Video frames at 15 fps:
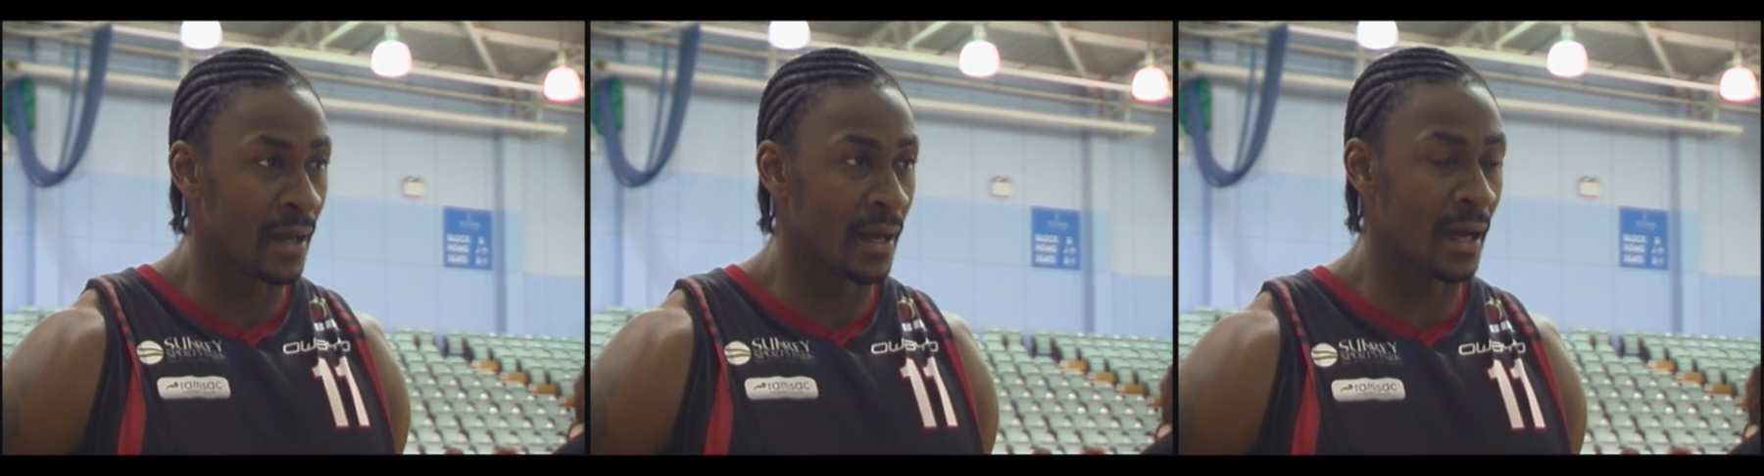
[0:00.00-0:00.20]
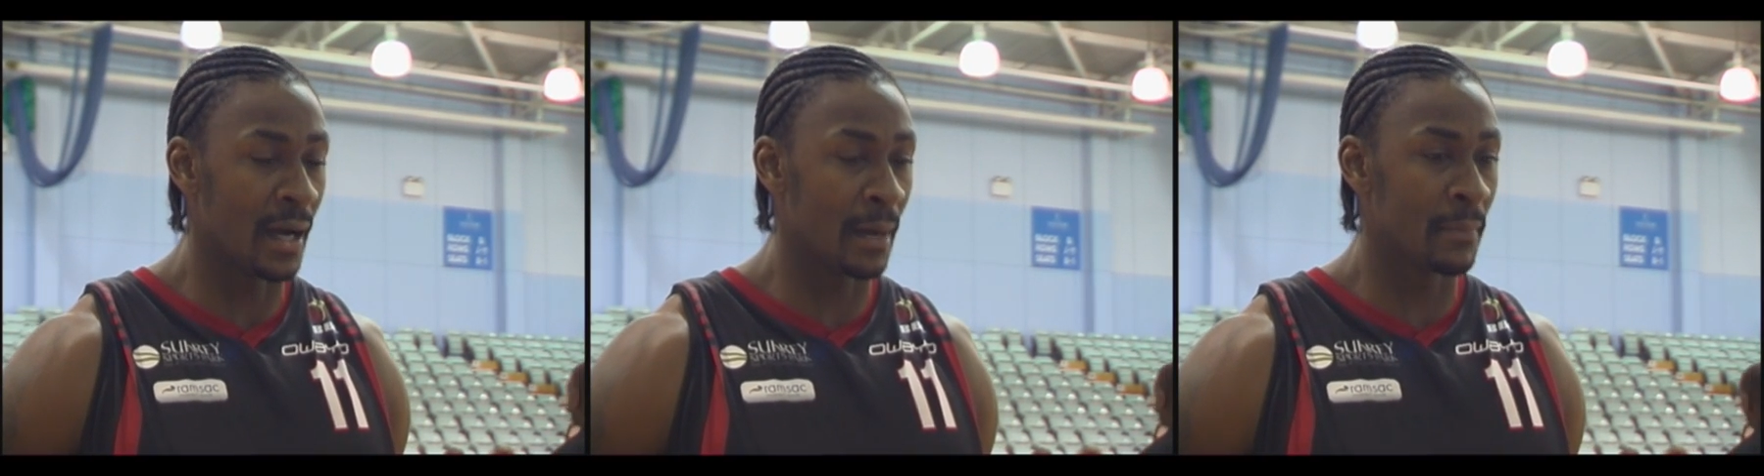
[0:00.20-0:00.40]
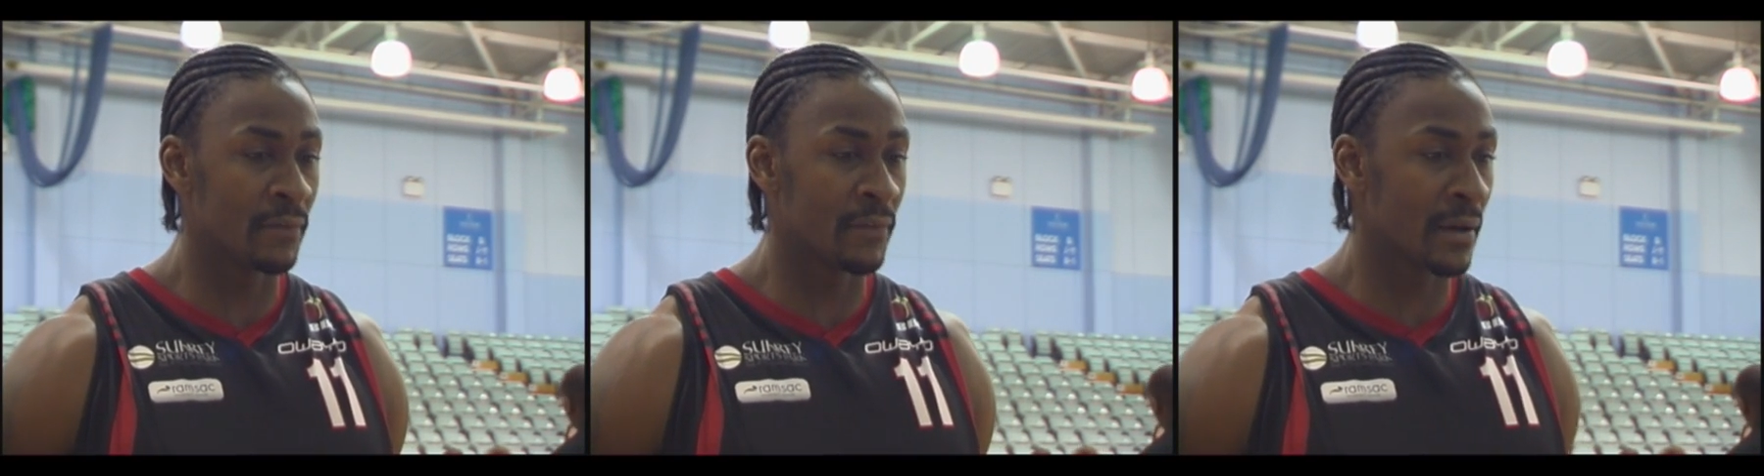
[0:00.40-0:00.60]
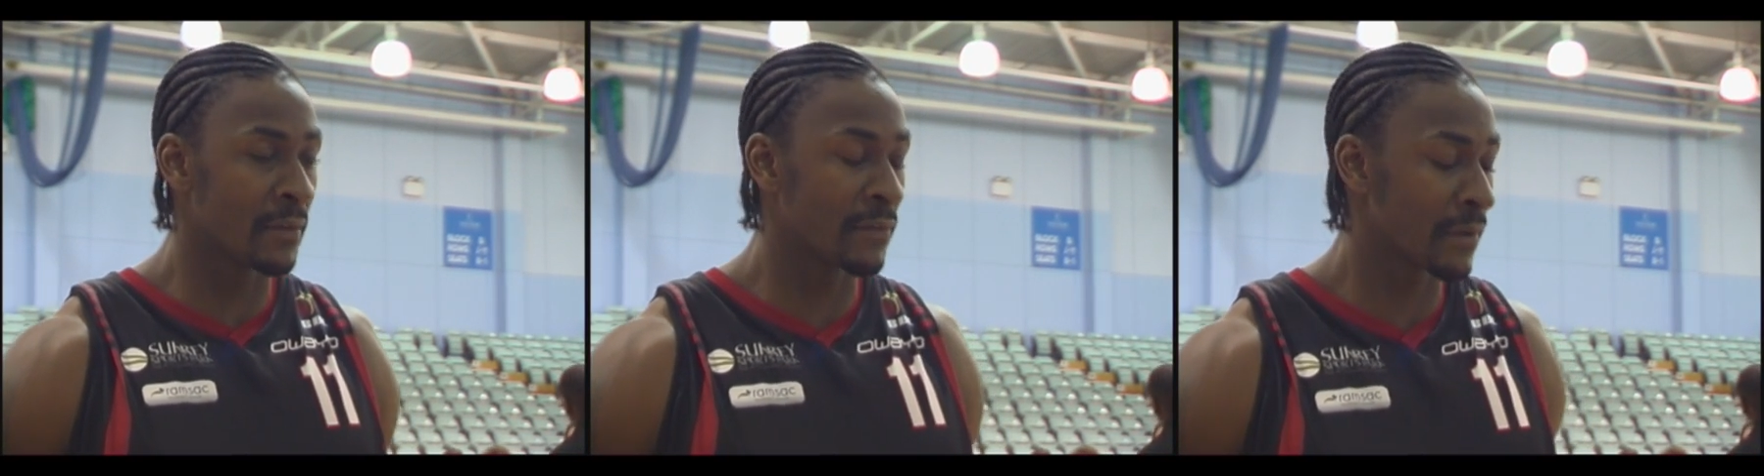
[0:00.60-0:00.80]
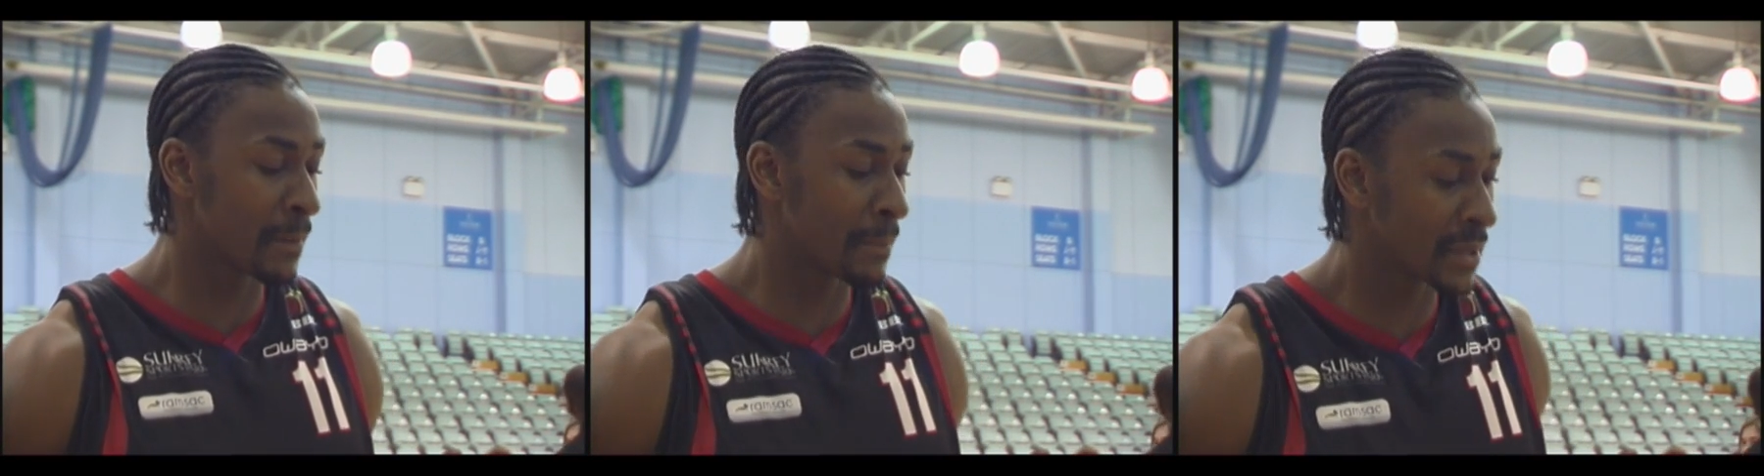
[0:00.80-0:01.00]
A very,
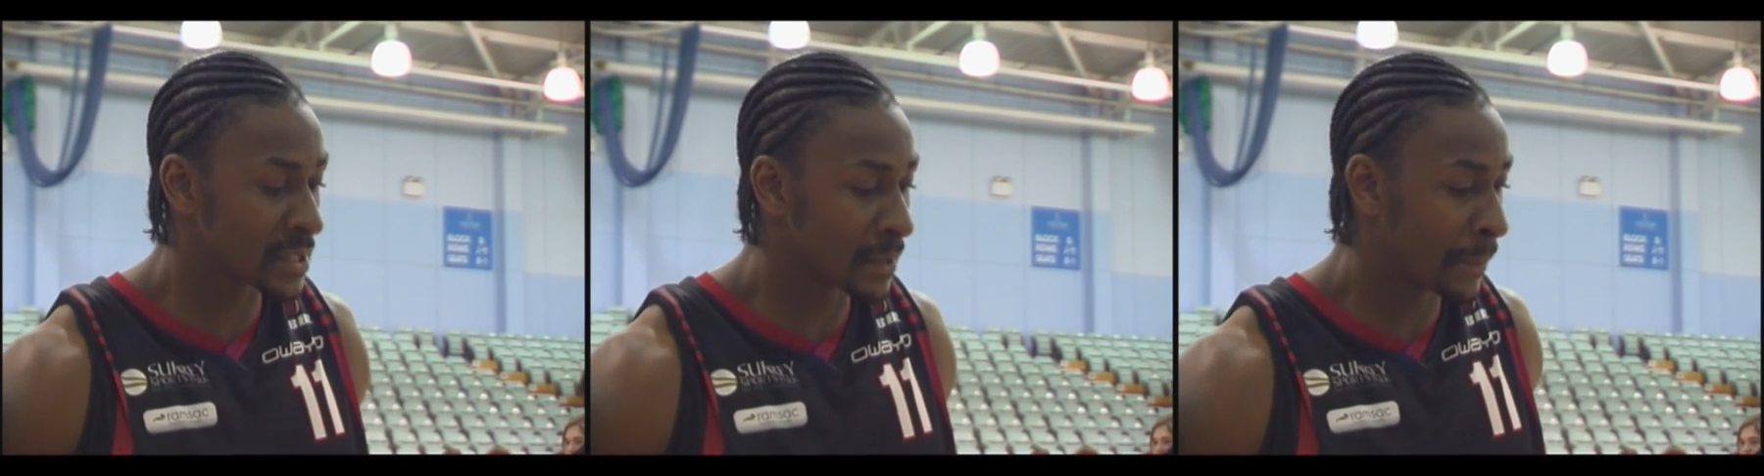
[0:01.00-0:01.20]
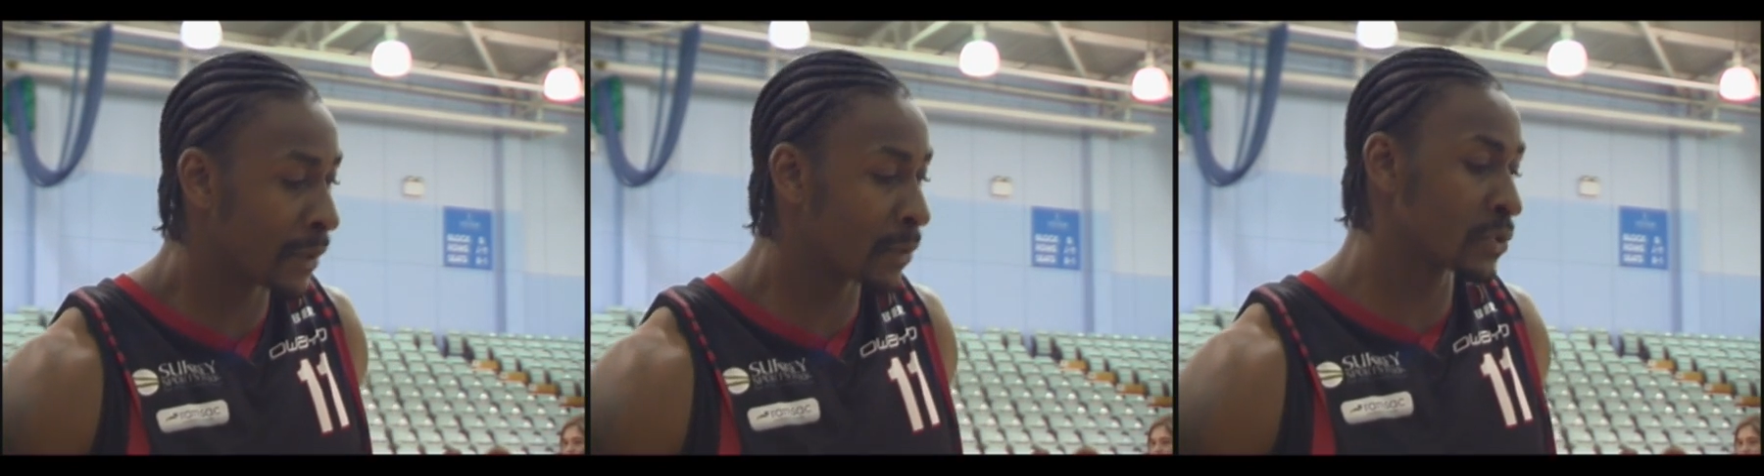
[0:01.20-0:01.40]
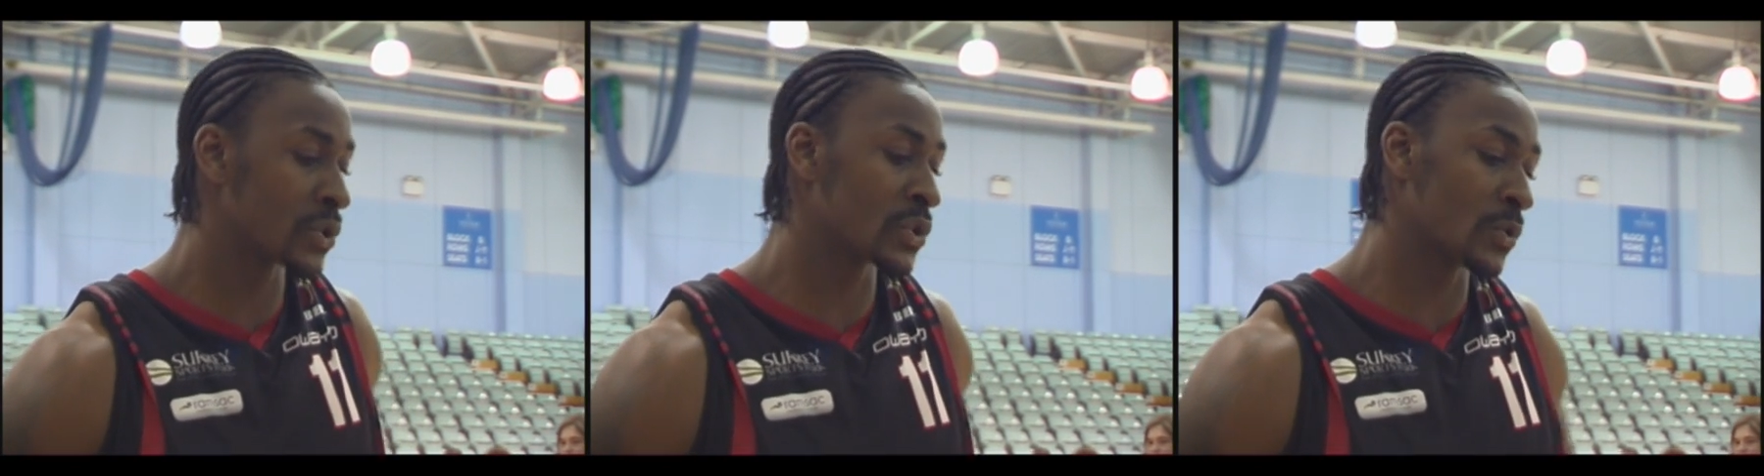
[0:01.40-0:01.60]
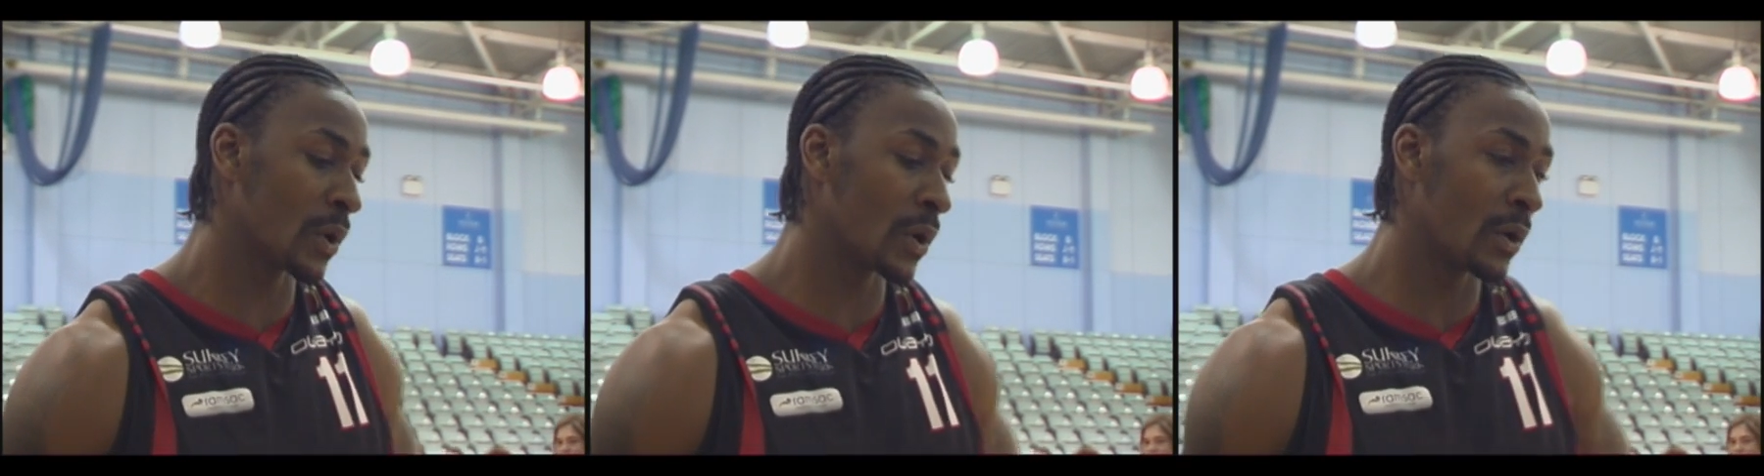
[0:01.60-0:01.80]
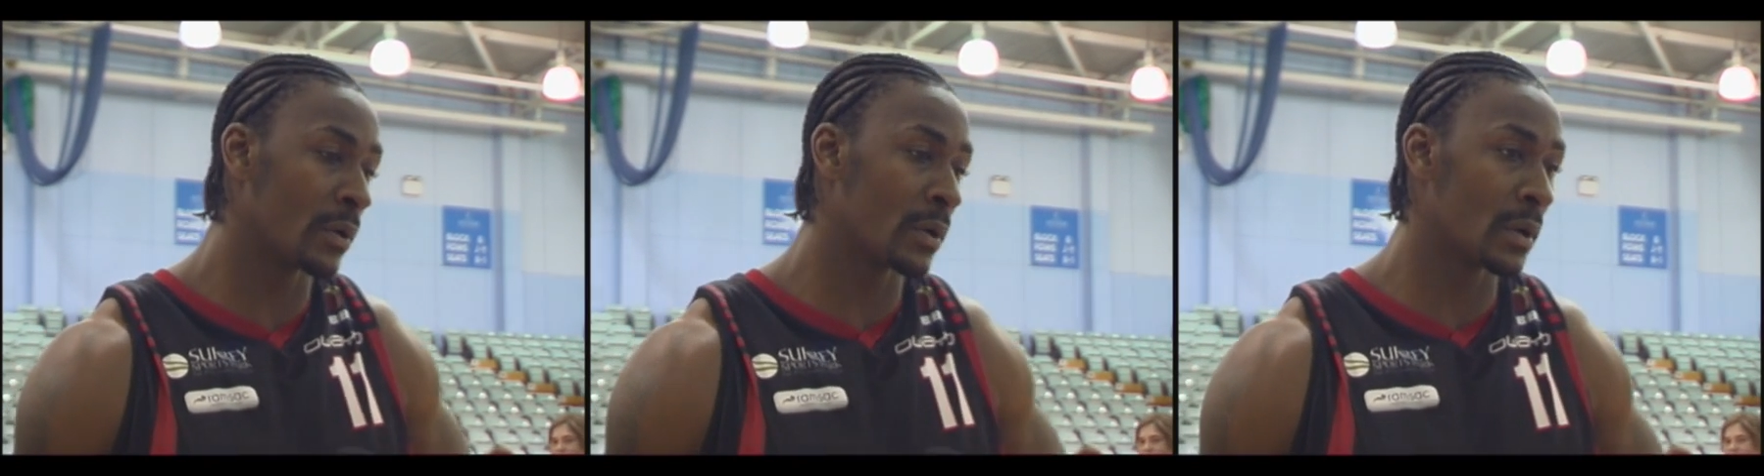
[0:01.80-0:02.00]
very bitter pill to
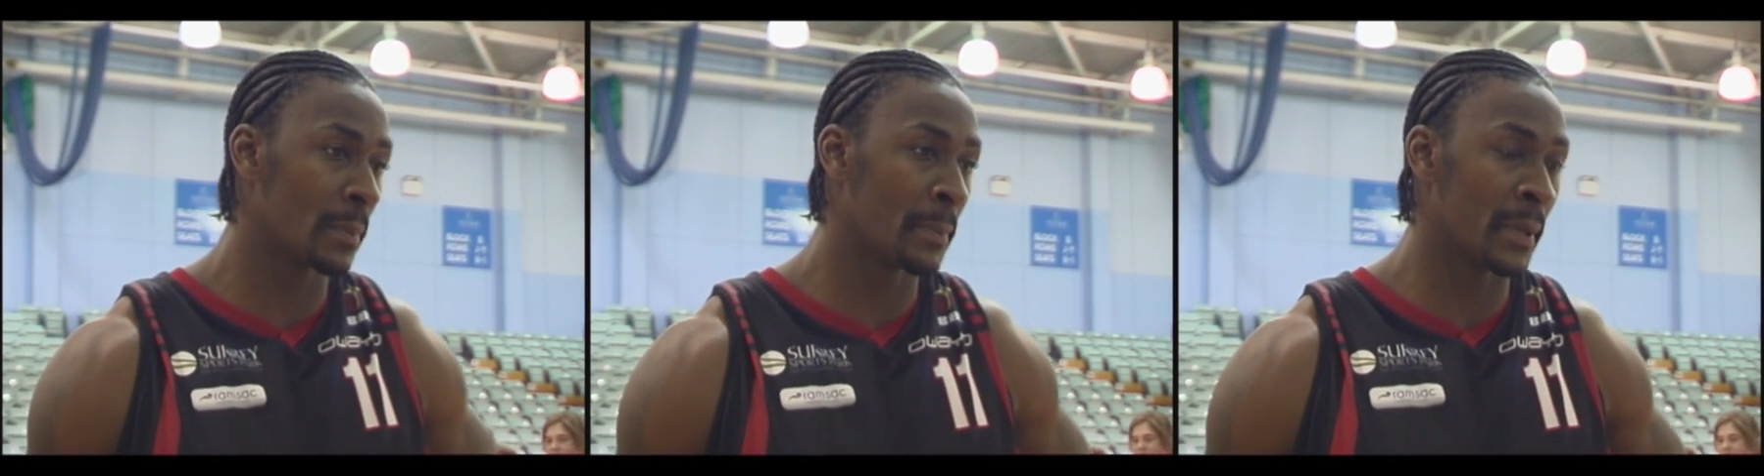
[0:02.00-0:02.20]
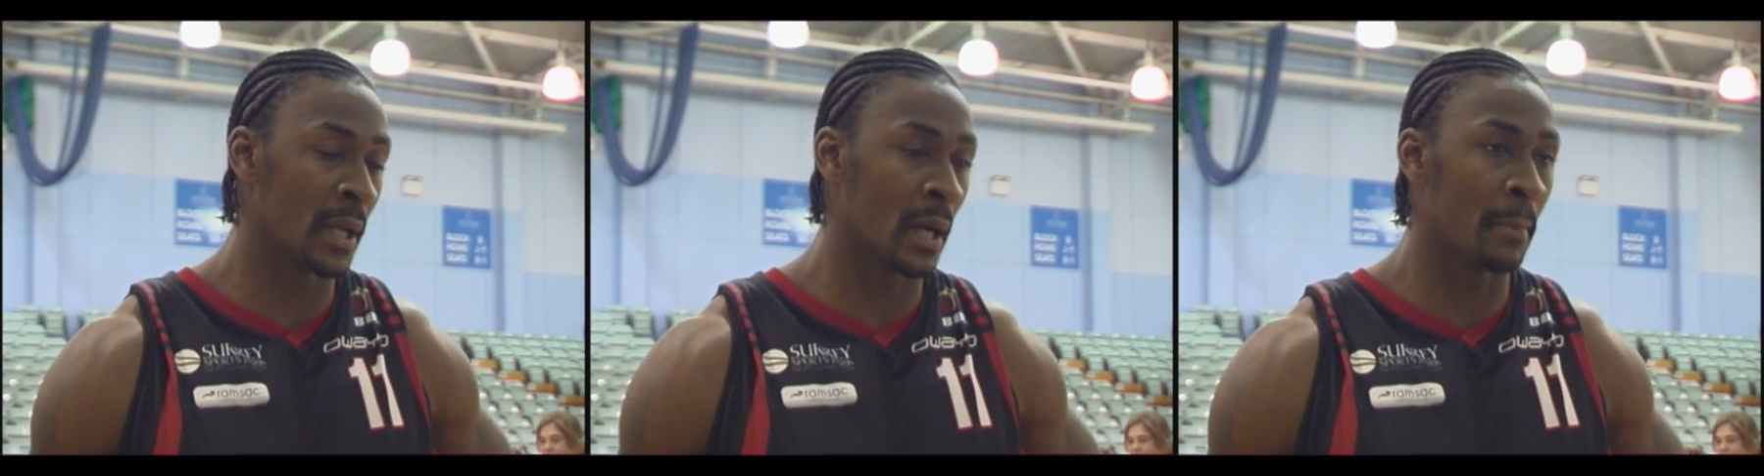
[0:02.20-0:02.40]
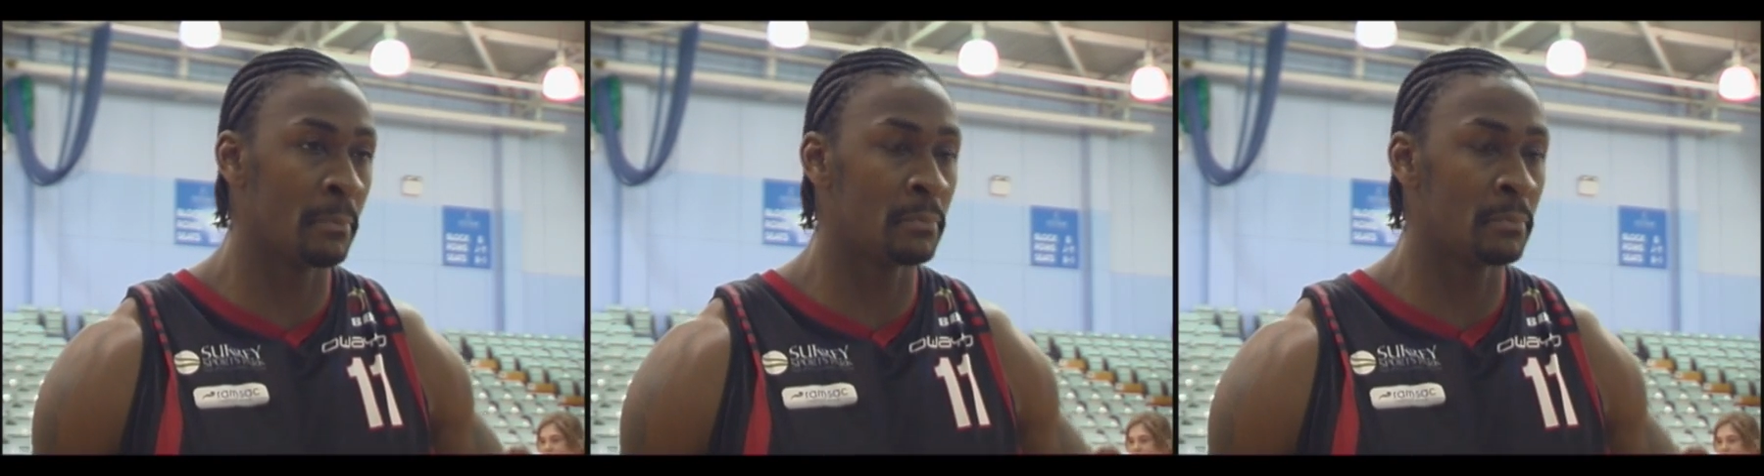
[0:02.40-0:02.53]
swallow, but